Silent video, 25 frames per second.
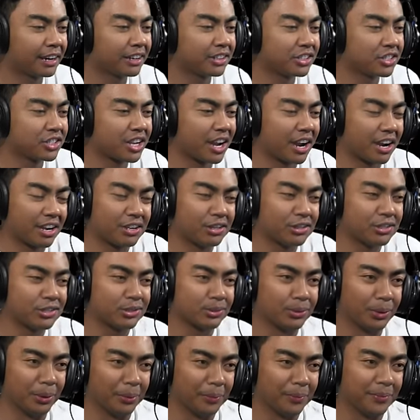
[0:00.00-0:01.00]
kind of just got
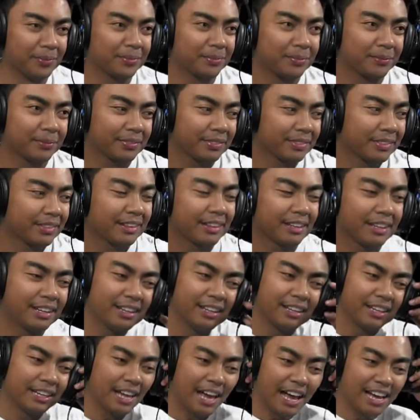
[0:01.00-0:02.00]
used to him.
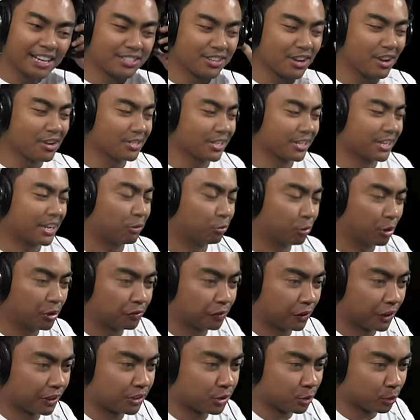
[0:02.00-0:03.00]
As long as I can
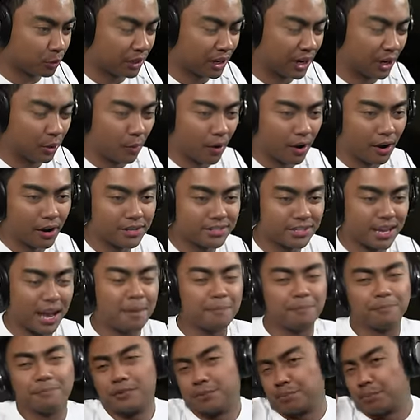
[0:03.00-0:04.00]
revert to where I was,
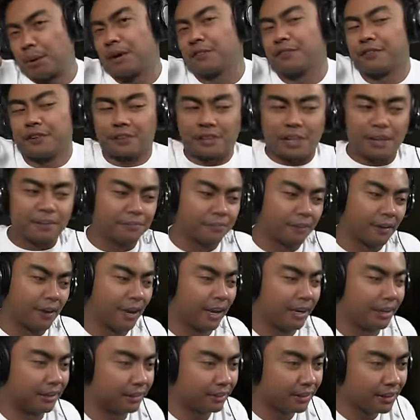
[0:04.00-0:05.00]
I'm perfectly
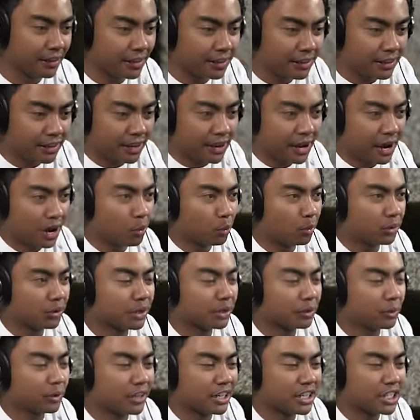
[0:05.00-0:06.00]
fine. I
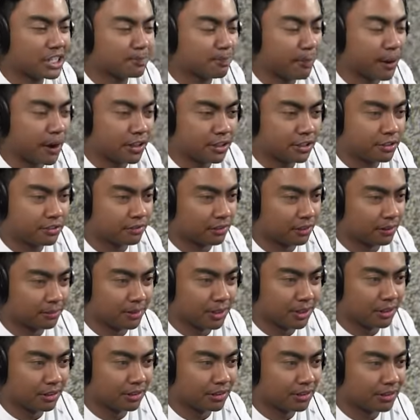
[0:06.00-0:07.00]
wonder where he spawns
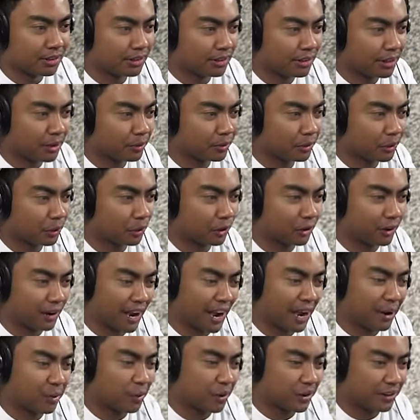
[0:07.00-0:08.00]
from, dude. or
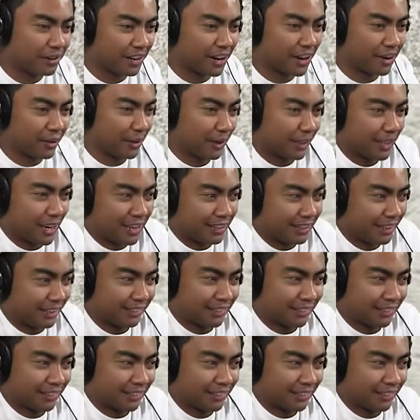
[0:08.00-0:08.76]
I wonder how he got